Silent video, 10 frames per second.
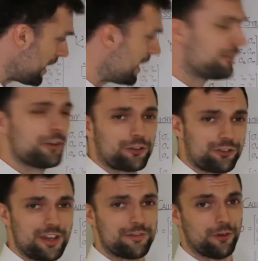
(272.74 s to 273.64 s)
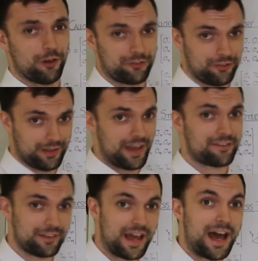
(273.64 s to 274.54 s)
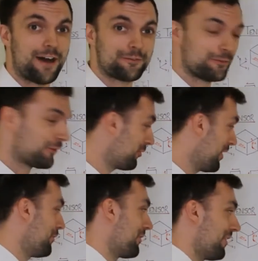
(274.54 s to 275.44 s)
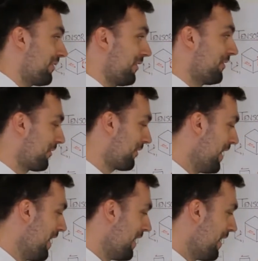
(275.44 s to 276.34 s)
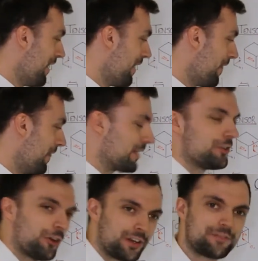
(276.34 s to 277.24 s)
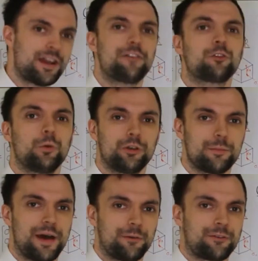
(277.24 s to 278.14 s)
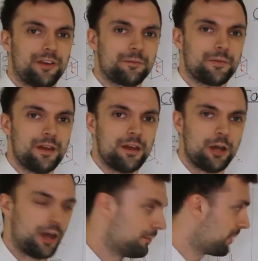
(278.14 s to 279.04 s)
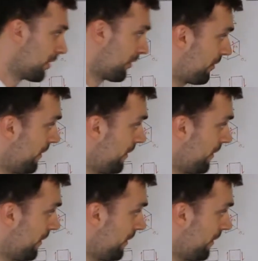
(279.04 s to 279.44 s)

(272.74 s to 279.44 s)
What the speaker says: if your shear force is less than half of the shear resistance, then you don't even have to worry about it, because